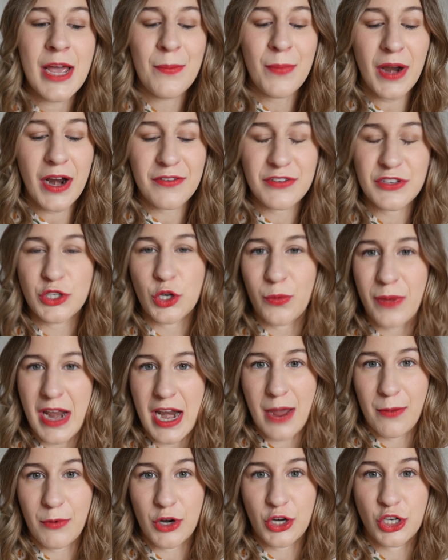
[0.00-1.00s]
but I've still
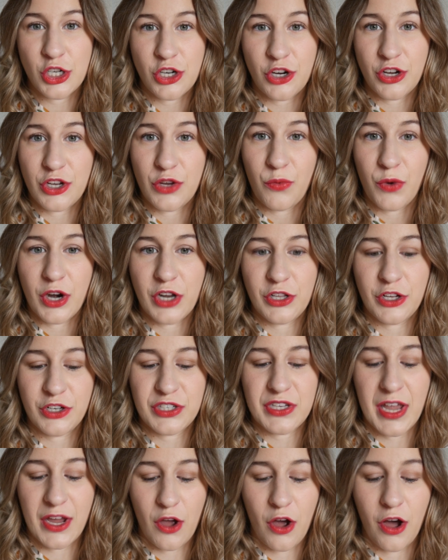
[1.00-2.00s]
been able to show you what it
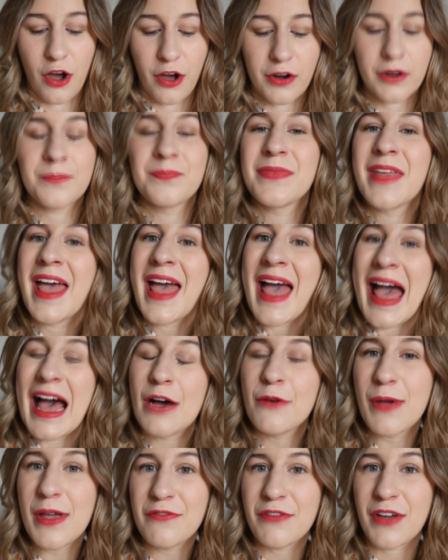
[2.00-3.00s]
looks like on.
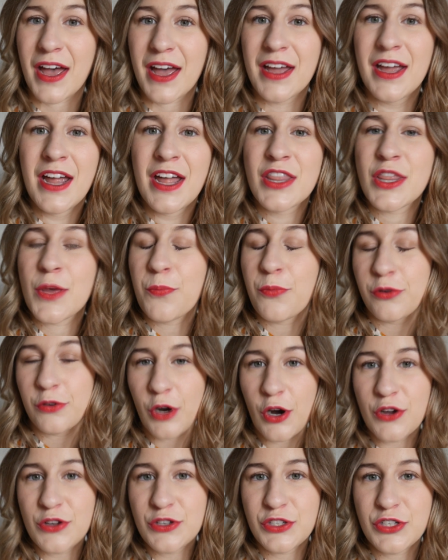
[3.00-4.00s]
However, the
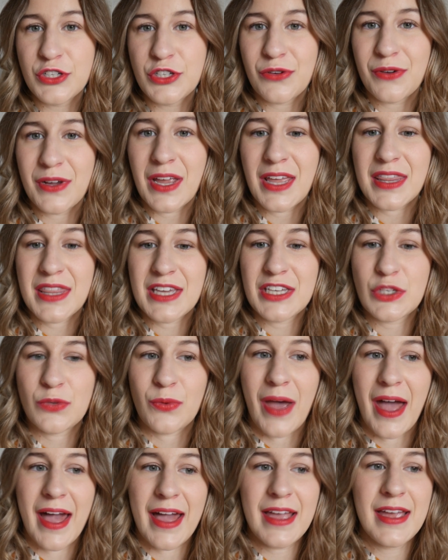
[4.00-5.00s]
pros to doing it this
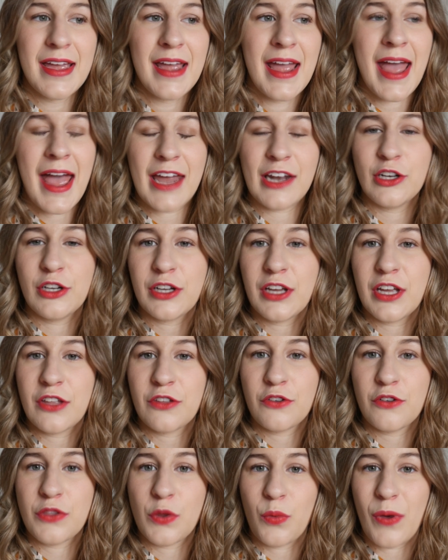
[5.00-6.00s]
way and looking
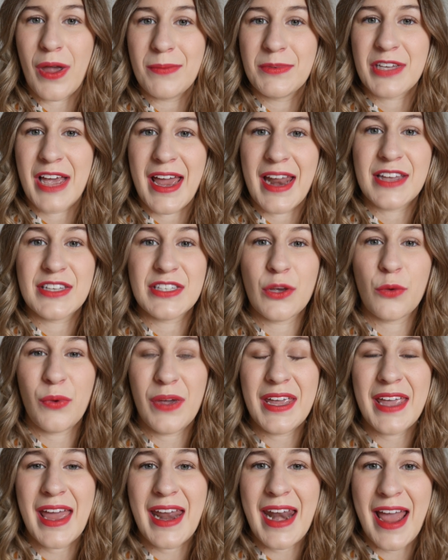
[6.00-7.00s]
through the website is that
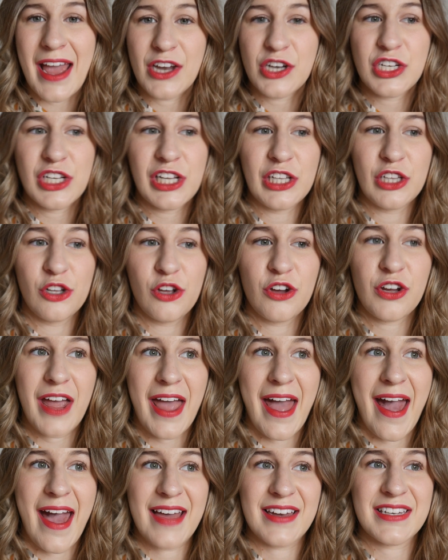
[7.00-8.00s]
we can actually look
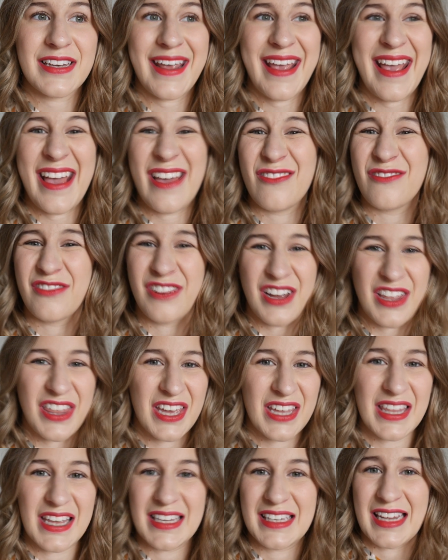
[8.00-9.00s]
at
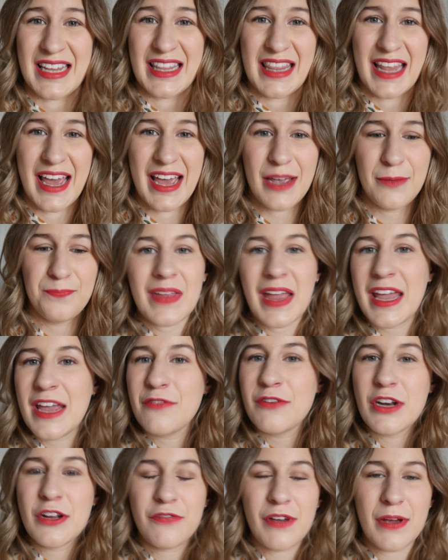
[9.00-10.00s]
everything that's in there,
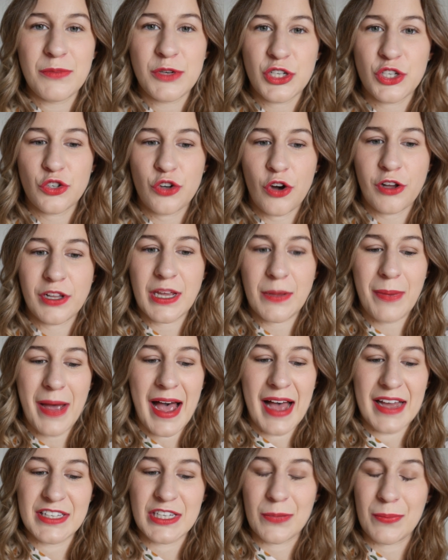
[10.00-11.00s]
even if I'm just scrolling
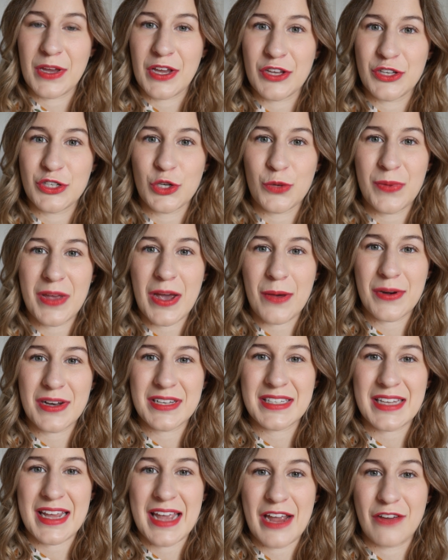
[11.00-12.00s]
past it, because you'll be able to
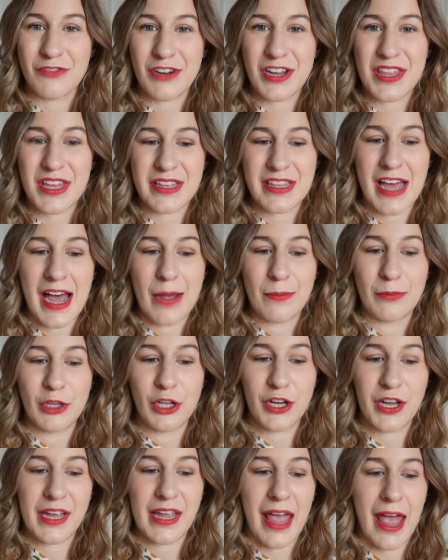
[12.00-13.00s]
see everything that I'm
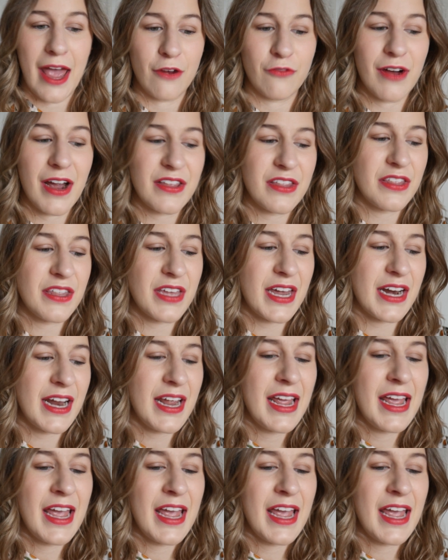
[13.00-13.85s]
looking at, rather than